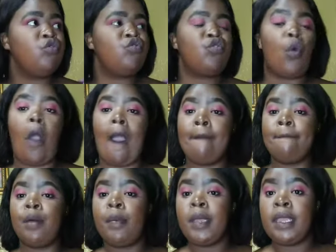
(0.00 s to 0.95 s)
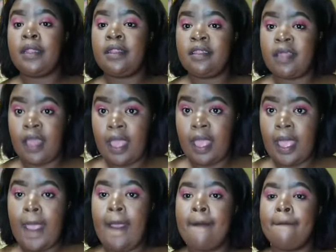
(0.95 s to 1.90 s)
So I'm popping in there,